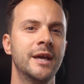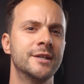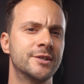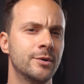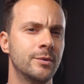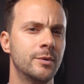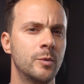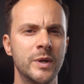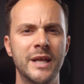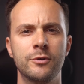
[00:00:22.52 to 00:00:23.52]
So
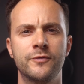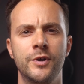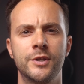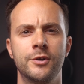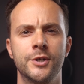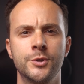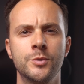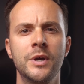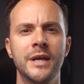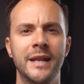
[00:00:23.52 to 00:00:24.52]
without further
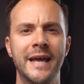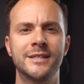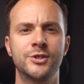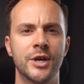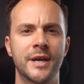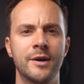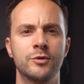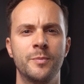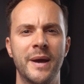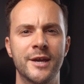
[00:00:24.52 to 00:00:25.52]
ado, let's check
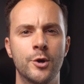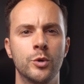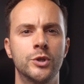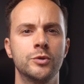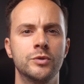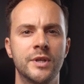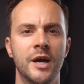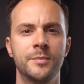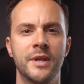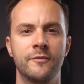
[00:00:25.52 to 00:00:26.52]
out my go-to
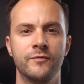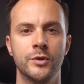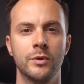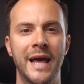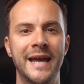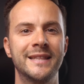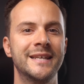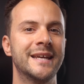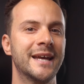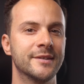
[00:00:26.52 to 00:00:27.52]
top-down view
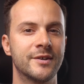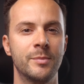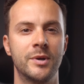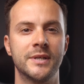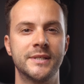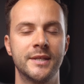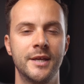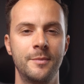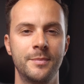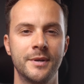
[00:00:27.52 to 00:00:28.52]
lighting and camera
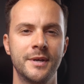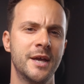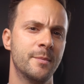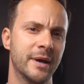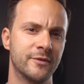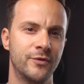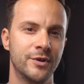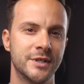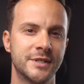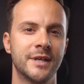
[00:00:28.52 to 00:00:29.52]
setup, but
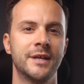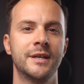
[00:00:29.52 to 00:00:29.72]
first,